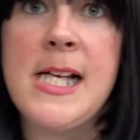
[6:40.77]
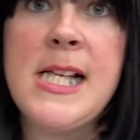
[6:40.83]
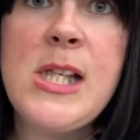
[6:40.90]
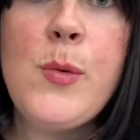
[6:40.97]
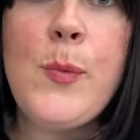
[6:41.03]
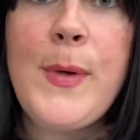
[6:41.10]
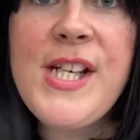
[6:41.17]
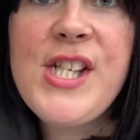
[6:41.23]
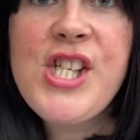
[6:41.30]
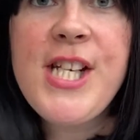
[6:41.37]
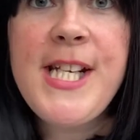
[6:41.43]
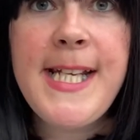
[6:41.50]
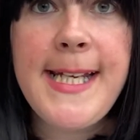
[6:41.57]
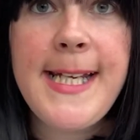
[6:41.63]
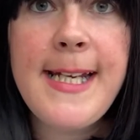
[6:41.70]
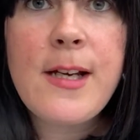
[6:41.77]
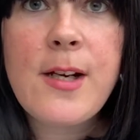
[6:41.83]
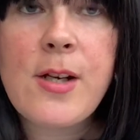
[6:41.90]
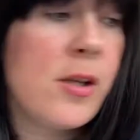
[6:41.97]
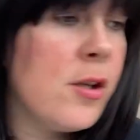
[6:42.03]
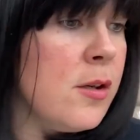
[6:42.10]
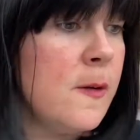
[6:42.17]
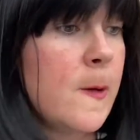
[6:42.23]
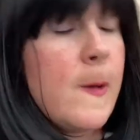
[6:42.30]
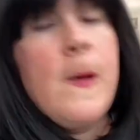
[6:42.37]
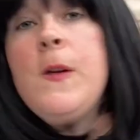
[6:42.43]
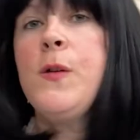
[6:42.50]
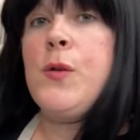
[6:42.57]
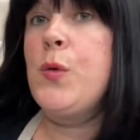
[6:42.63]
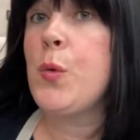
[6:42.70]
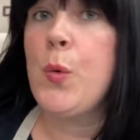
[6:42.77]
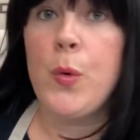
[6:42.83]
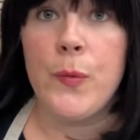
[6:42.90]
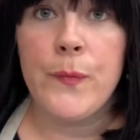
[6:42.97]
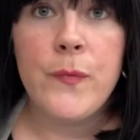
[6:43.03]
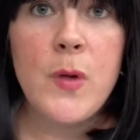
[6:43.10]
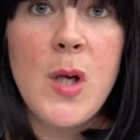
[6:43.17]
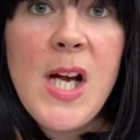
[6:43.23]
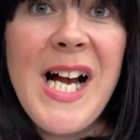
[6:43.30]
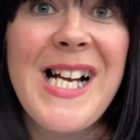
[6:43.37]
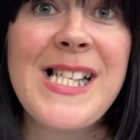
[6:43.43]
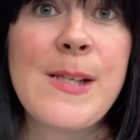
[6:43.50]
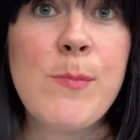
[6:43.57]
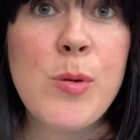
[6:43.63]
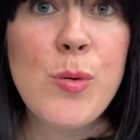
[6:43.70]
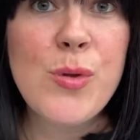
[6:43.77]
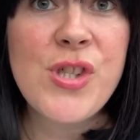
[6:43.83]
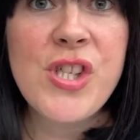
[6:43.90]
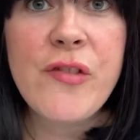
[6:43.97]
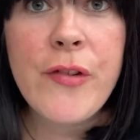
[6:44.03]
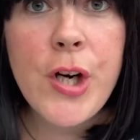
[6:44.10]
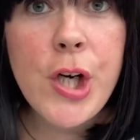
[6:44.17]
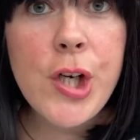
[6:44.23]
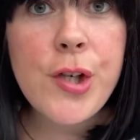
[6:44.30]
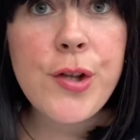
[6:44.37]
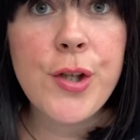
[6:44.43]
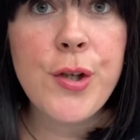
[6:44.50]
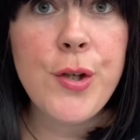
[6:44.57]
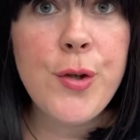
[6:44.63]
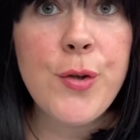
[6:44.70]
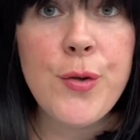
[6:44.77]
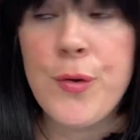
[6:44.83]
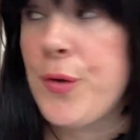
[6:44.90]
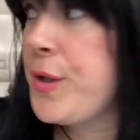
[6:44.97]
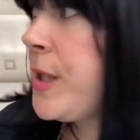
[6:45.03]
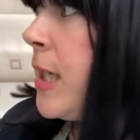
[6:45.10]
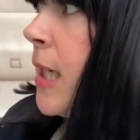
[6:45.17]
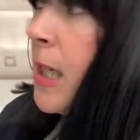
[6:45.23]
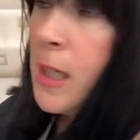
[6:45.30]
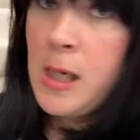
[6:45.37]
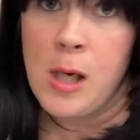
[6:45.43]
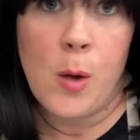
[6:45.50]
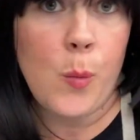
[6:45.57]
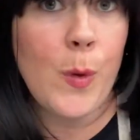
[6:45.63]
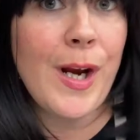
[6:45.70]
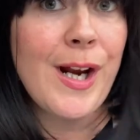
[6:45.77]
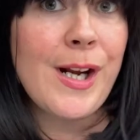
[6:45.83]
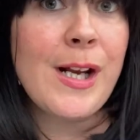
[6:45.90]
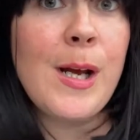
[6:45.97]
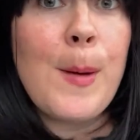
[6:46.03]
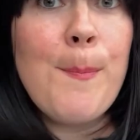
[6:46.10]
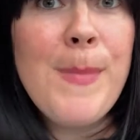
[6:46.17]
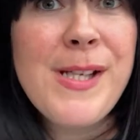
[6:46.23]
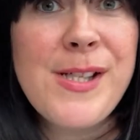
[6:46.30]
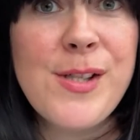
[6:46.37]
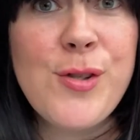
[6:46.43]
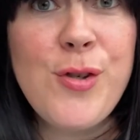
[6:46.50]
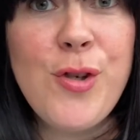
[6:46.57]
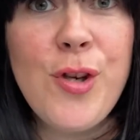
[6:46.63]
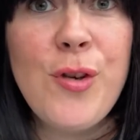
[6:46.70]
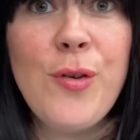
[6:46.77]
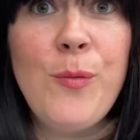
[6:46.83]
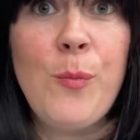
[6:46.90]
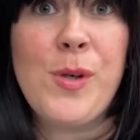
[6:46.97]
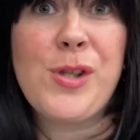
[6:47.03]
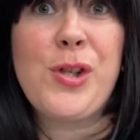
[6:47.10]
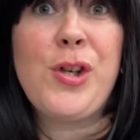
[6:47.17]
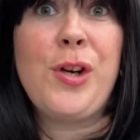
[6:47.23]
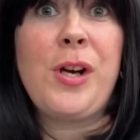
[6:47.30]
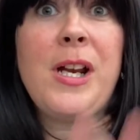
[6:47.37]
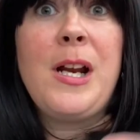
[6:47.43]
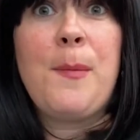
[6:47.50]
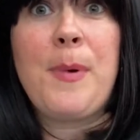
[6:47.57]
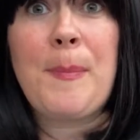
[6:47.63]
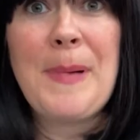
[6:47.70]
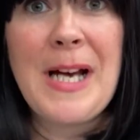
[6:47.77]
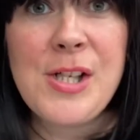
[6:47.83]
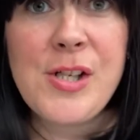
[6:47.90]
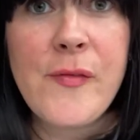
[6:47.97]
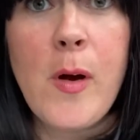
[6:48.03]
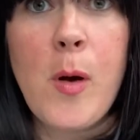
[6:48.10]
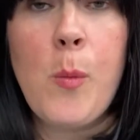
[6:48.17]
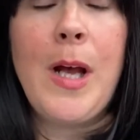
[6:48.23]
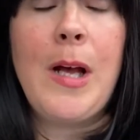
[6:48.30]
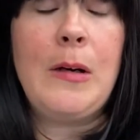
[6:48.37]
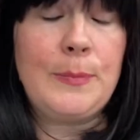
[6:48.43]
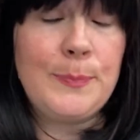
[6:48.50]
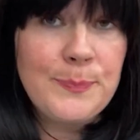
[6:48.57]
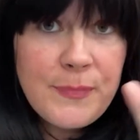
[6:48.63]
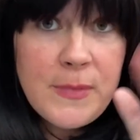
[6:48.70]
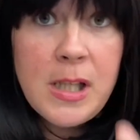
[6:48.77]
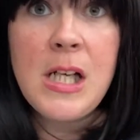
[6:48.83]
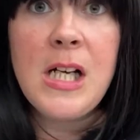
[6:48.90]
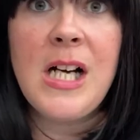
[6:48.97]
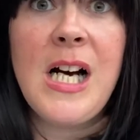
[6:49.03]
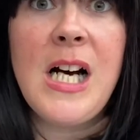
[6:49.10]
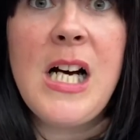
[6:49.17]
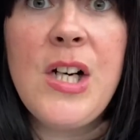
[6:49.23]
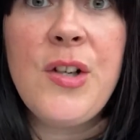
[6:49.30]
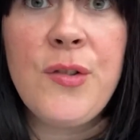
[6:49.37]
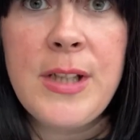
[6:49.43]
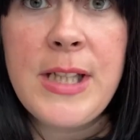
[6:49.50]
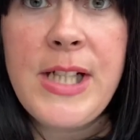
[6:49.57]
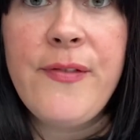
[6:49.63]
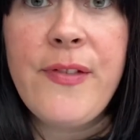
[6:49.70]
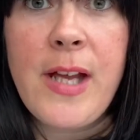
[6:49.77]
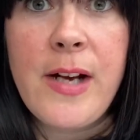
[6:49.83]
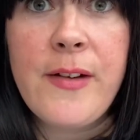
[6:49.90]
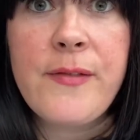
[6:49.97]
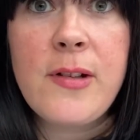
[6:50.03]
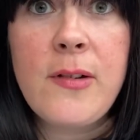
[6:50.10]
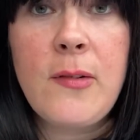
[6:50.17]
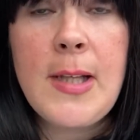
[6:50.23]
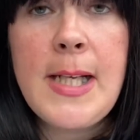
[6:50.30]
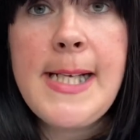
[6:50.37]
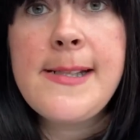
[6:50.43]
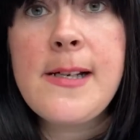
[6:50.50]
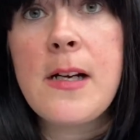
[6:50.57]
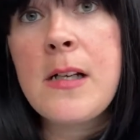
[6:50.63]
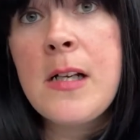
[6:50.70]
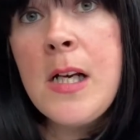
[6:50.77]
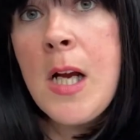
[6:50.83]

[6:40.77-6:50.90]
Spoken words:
It's wee Jeannie here. So, I suppose you've heard the news where Mrs. Newton was cooking up a batch of, well, I'll leave that till later,